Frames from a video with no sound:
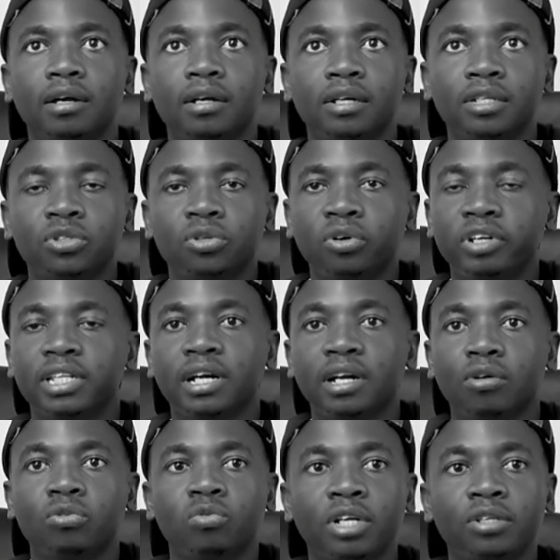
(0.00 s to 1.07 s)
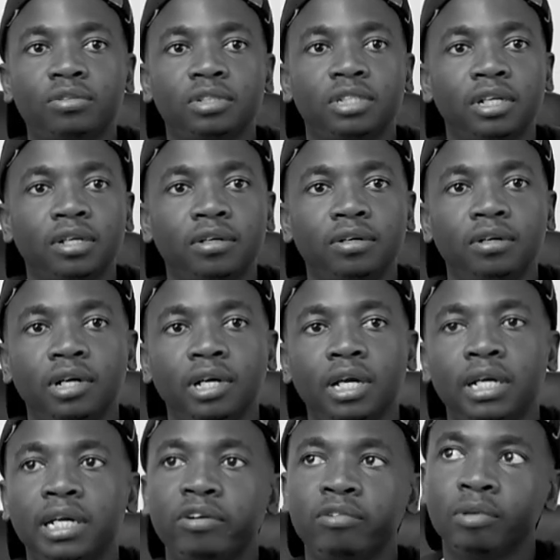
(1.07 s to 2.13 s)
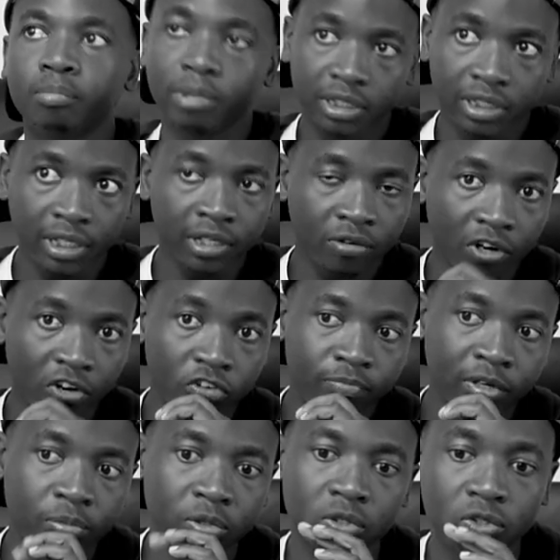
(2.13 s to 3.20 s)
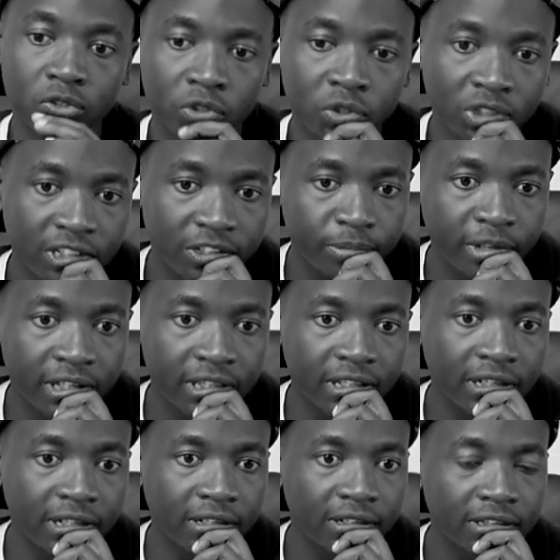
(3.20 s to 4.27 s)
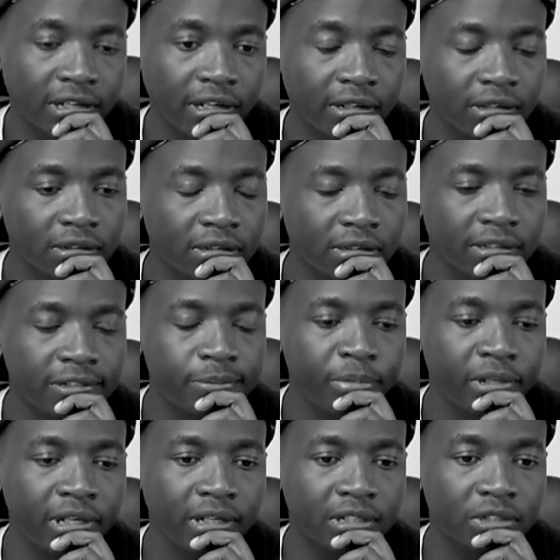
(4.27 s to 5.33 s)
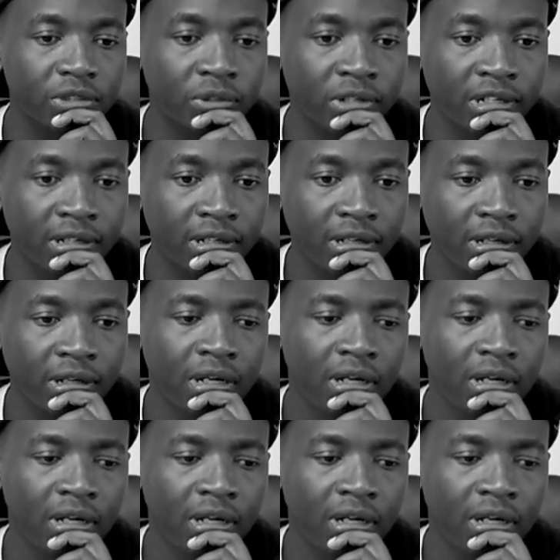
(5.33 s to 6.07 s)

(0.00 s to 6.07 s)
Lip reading: a story that I would want to tell. And I remember telling one of my producers back then, I was like, this being a story,